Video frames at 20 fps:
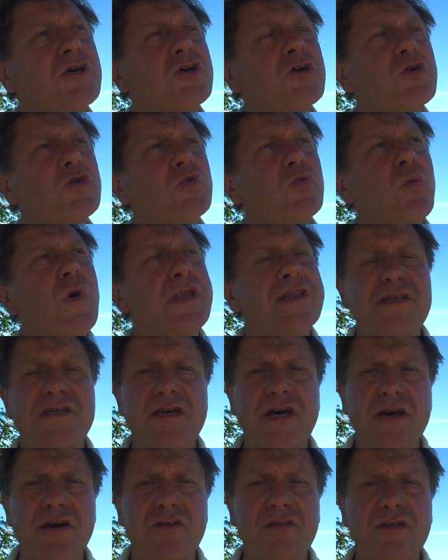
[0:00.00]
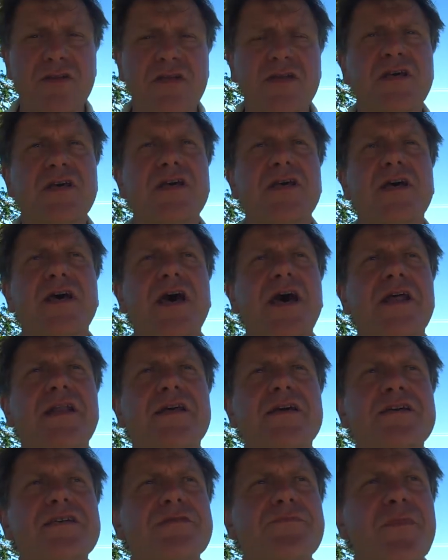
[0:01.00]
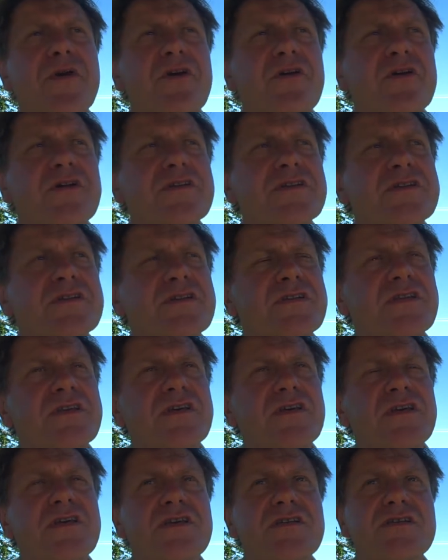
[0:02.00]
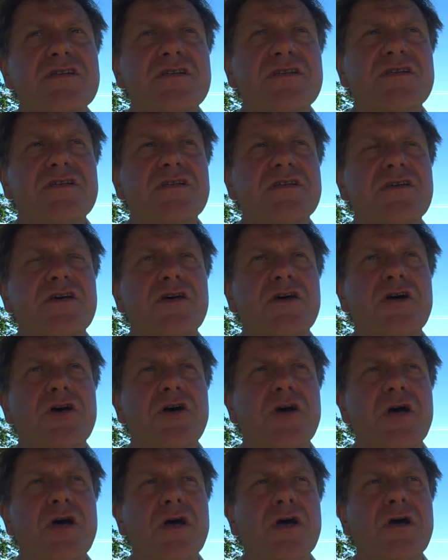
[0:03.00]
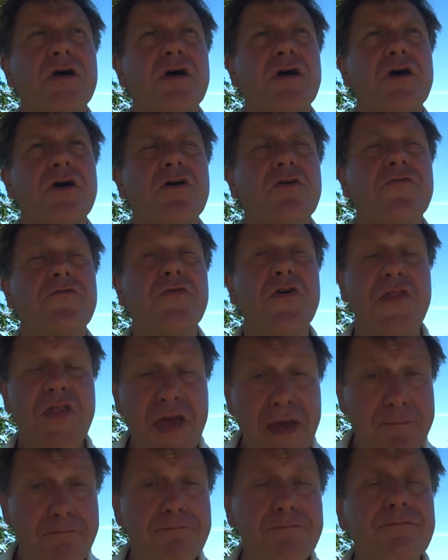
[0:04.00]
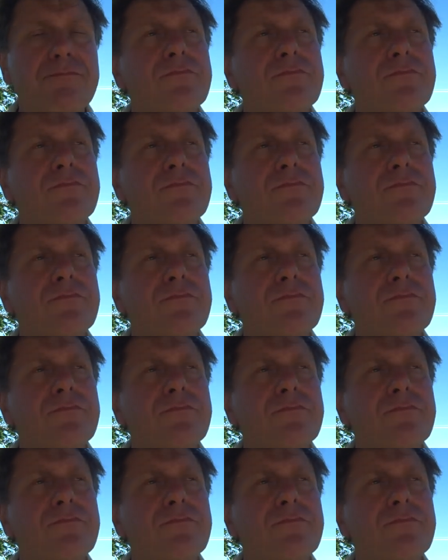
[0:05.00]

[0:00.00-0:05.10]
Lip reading: who went out and experienced these for them,